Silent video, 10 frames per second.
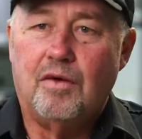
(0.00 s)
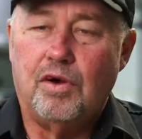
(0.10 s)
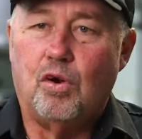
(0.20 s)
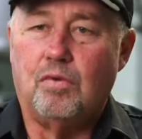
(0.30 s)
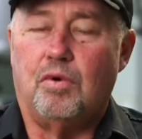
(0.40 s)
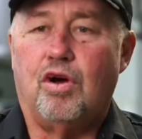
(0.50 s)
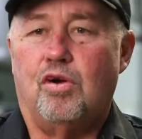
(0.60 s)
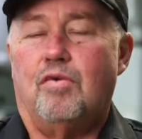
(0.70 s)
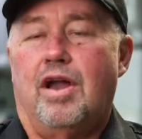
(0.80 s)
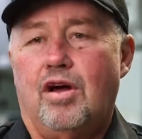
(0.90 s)
we all we got
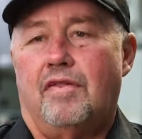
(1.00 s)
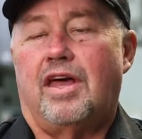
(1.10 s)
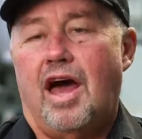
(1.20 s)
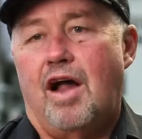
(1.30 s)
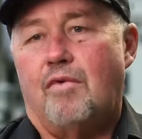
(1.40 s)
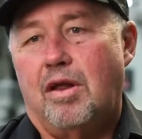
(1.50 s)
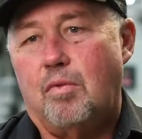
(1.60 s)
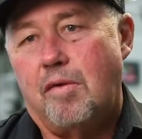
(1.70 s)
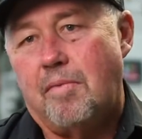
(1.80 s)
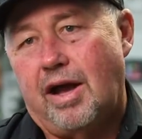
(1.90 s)
already got the car ready,
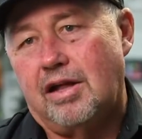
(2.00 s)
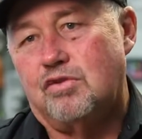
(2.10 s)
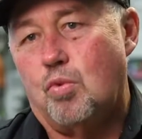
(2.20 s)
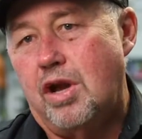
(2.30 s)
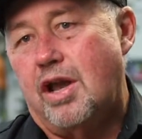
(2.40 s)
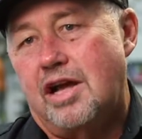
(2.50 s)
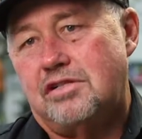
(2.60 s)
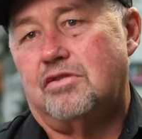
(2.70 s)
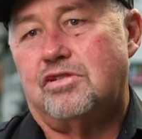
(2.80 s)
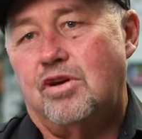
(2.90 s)
went back and it was the Winter
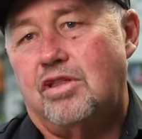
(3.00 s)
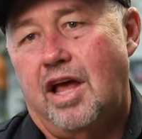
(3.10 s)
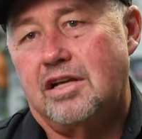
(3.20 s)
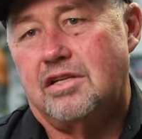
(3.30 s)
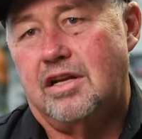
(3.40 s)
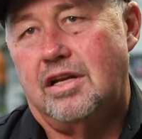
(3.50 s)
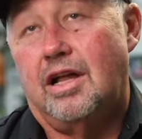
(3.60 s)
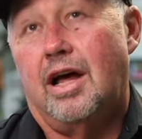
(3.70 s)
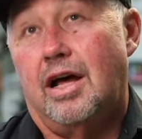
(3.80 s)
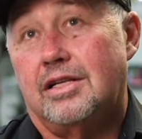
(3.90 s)
Nationals
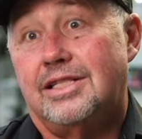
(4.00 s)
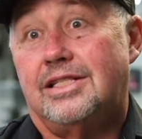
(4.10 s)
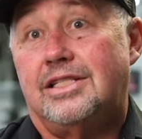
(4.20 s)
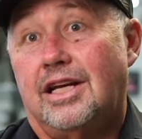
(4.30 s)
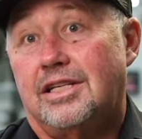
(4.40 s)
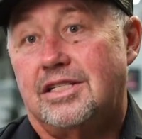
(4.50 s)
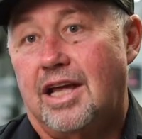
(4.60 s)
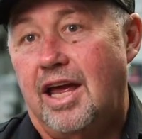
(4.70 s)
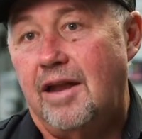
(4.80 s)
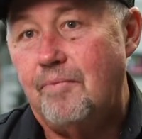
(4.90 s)

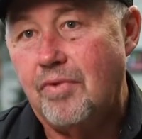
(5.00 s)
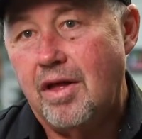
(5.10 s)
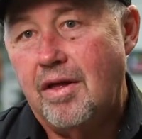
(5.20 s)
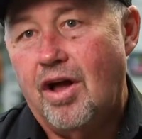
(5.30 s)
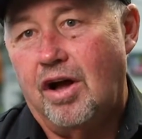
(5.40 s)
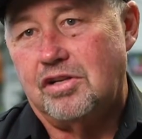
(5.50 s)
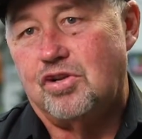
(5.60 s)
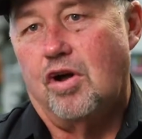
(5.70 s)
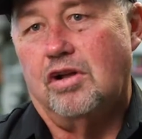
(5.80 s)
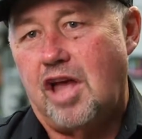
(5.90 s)
2016. I
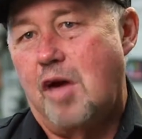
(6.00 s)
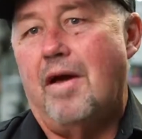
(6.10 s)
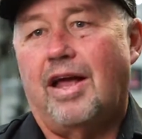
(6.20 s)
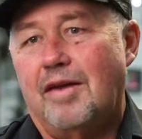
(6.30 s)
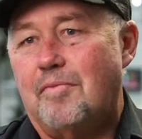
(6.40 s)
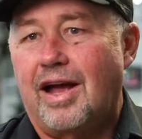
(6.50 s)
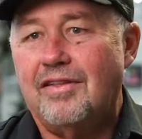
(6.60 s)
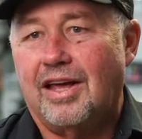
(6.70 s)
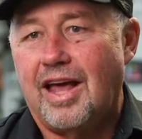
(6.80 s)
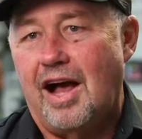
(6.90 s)
decided I'd go back, get back in
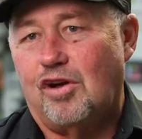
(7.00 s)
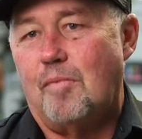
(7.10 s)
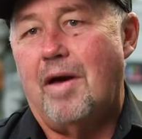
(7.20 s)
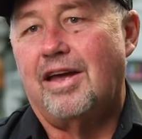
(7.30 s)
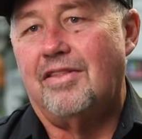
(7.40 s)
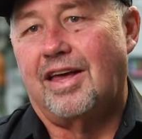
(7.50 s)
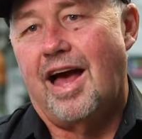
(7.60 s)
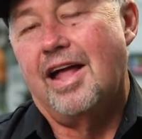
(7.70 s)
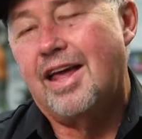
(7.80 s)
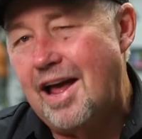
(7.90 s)
the car, got back in the
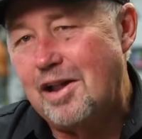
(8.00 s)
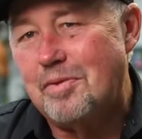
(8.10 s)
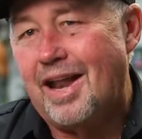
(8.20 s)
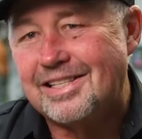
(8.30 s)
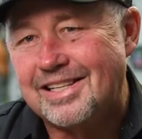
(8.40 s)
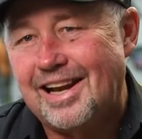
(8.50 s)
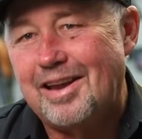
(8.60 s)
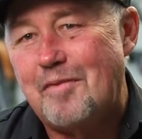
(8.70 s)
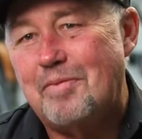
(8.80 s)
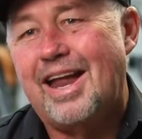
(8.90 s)
car. Yeah, a little bit hesitant.
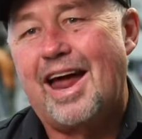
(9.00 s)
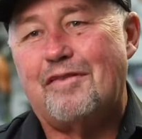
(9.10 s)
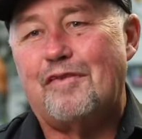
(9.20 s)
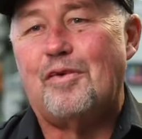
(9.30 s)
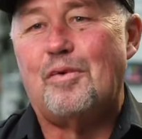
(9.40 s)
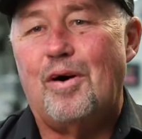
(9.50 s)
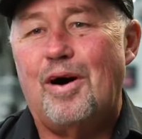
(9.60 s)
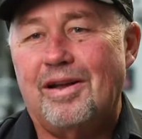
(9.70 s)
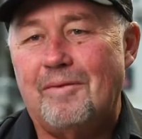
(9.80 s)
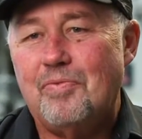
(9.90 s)
Yeah, been out of it for a
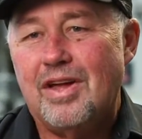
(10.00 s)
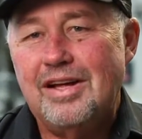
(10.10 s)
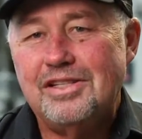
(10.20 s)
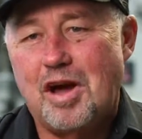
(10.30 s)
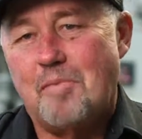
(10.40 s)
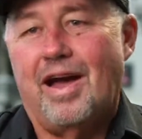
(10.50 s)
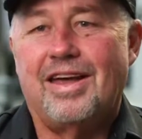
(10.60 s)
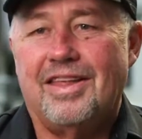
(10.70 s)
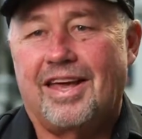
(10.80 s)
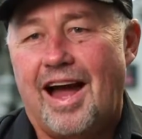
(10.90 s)
while and jumped back
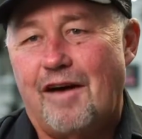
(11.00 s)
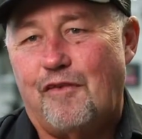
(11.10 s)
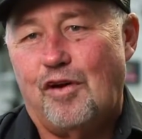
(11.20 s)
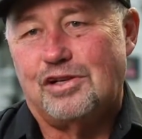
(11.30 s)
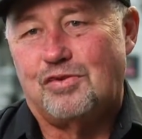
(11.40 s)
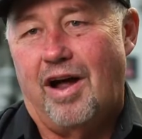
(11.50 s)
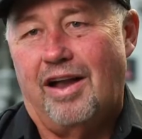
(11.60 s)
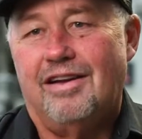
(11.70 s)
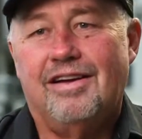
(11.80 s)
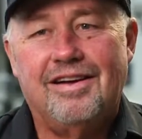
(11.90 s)
in the car. First
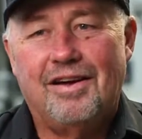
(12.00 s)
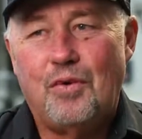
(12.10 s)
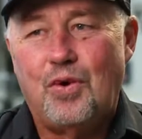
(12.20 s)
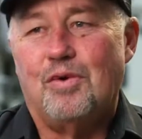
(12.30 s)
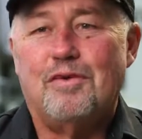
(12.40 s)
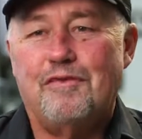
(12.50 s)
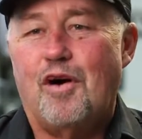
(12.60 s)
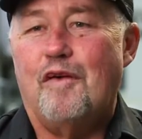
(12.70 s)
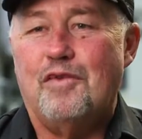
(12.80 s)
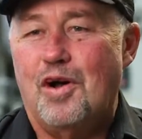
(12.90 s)
run,
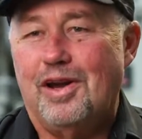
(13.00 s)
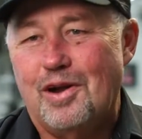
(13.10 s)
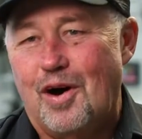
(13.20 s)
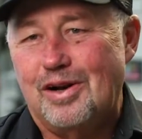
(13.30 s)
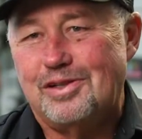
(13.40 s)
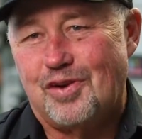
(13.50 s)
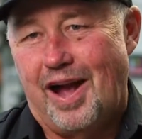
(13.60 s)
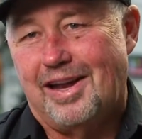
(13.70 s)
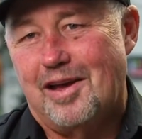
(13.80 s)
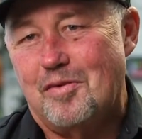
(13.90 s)
599
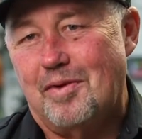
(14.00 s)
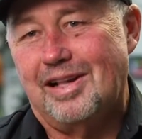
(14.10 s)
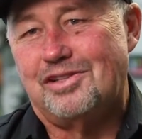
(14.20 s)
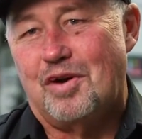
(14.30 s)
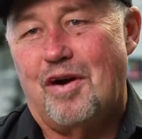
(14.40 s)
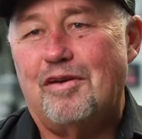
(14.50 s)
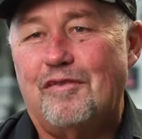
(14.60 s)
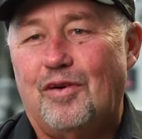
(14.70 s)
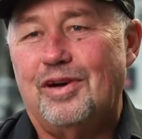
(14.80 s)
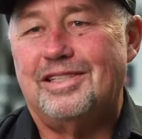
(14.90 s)
straight down the middle,
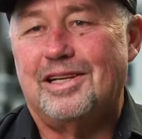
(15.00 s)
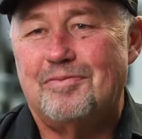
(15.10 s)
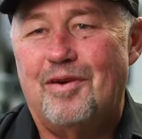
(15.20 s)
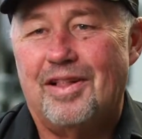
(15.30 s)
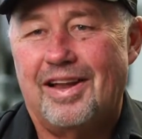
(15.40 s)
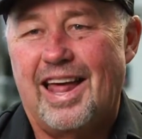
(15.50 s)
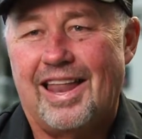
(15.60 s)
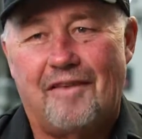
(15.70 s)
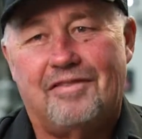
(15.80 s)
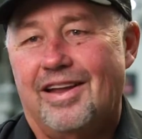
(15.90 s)
246 mile an hour.
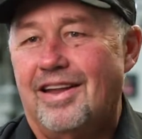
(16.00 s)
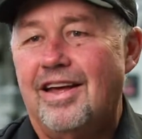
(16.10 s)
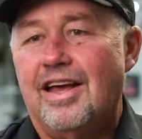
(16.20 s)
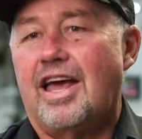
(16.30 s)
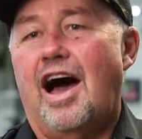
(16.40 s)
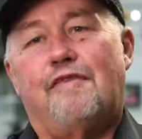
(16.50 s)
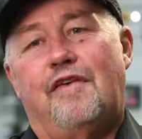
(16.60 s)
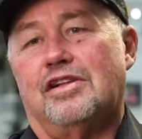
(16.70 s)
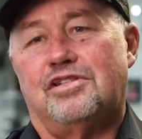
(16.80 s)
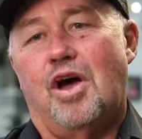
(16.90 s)
Loved it. And car
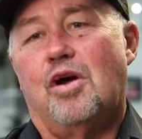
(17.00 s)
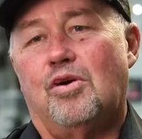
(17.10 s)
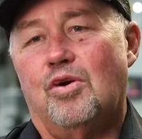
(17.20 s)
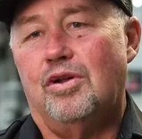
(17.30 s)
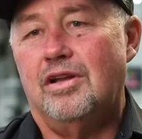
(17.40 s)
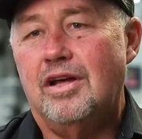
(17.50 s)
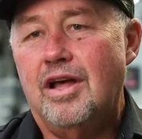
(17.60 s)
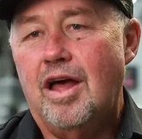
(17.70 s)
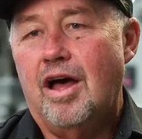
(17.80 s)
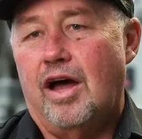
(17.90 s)
felt so good.
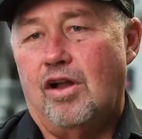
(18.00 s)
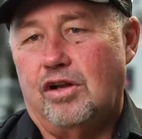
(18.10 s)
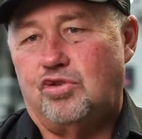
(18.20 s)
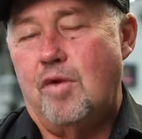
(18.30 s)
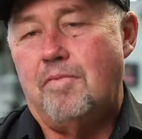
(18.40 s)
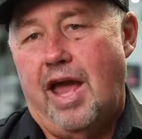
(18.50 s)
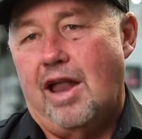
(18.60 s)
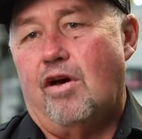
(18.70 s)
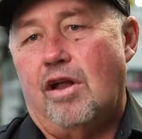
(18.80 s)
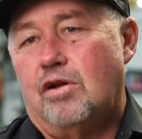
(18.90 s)
I, I trimmed down
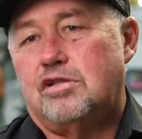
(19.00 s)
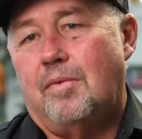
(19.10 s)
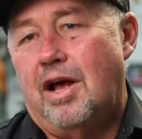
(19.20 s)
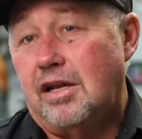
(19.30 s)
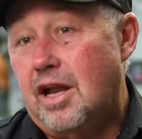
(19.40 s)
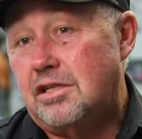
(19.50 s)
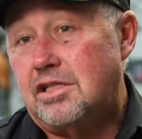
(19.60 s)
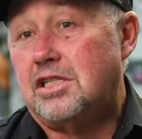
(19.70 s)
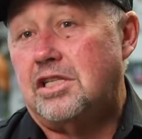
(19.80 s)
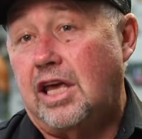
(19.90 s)
a lot. I lost about you know
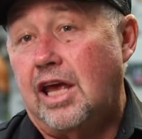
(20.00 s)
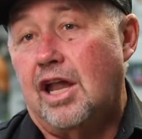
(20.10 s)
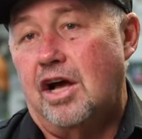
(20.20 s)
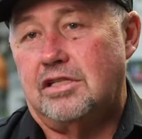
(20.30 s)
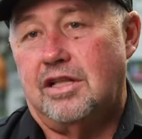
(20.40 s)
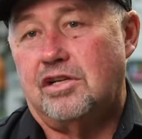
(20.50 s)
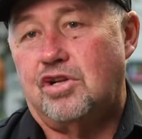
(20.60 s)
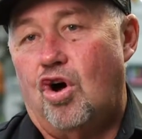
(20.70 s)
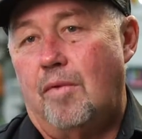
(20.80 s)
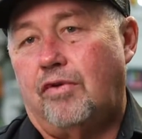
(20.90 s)
60 kilos at that
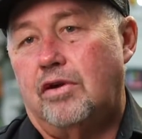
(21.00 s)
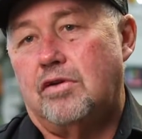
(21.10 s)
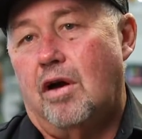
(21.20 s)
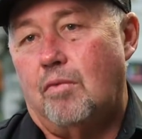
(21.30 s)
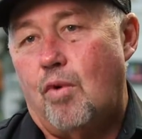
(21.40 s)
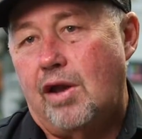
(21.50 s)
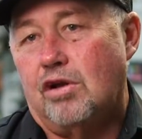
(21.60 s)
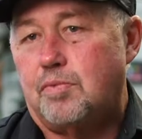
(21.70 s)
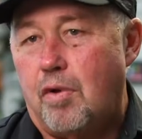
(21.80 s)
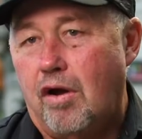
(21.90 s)
time through a uh, weight
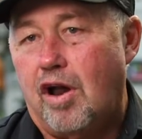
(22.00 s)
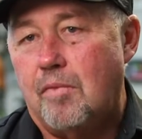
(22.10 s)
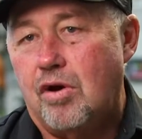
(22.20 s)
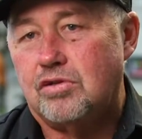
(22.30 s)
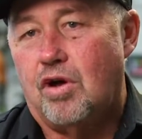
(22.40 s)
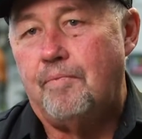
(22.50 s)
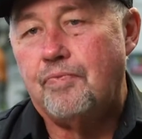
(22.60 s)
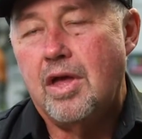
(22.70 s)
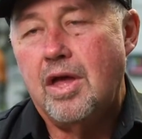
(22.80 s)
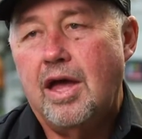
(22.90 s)
loss program I was on,
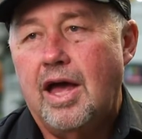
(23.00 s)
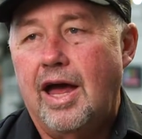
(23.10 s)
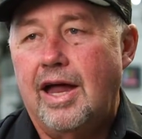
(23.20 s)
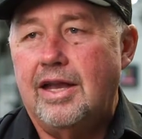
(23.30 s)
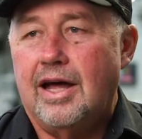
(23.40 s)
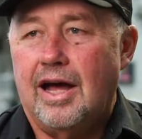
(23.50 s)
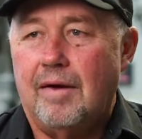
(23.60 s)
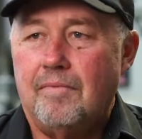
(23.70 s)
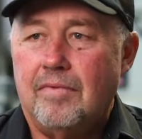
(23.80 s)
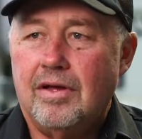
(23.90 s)
and
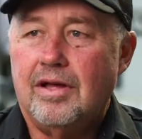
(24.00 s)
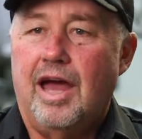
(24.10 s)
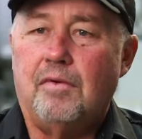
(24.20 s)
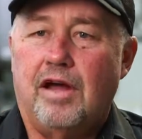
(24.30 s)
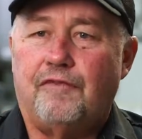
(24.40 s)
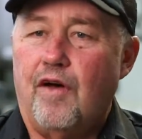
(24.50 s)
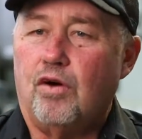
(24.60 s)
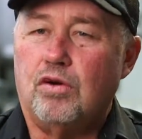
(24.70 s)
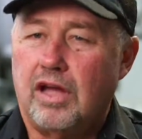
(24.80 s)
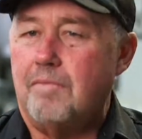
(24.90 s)
um, it, it, felt
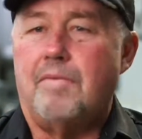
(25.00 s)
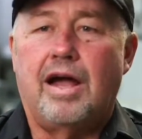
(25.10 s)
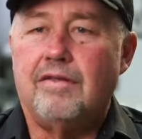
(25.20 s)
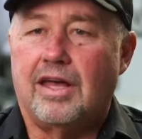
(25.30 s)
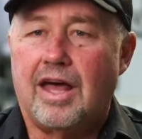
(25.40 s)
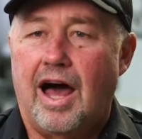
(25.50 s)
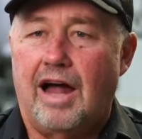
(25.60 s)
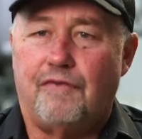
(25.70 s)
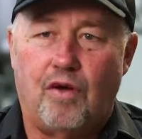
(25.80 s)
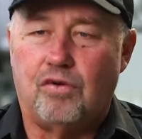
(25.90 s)
good getting back in the car.
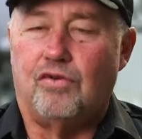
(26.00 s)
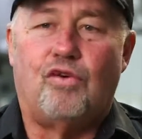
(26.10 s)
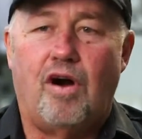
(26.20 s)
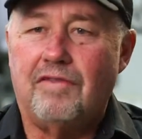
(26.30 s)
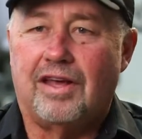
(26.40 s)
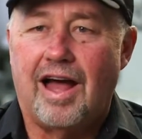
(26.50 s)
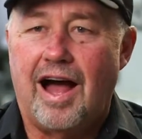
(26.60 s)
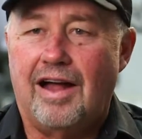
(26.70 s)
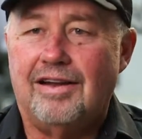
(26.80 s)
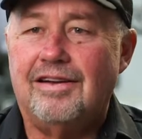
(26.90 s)
It felt good driving the
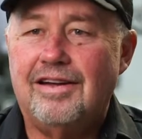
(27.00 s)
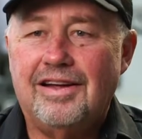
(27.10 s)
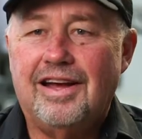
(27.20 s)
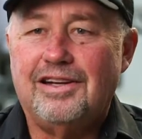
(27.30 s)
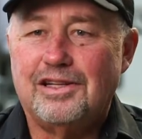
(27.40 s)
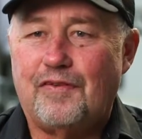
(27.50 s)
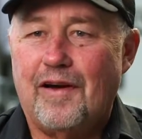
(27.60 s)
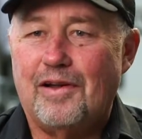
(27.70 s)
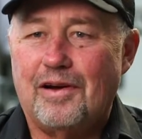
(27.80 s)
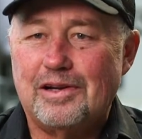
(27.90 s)
car, and it just
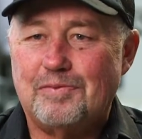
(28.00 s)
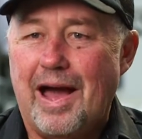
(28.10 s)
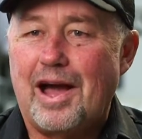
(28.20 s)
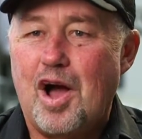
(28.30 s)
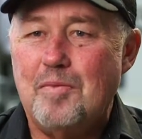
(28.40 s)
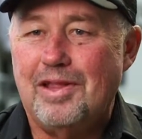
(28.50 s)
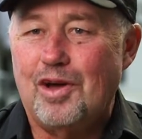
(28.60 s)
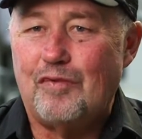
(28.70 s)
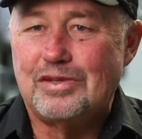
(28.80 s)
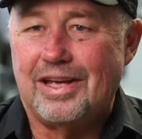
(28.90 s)
felt like I was back home in the
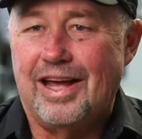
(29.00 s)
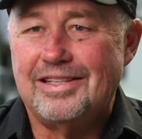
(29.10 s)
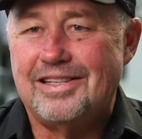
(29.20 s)
office again.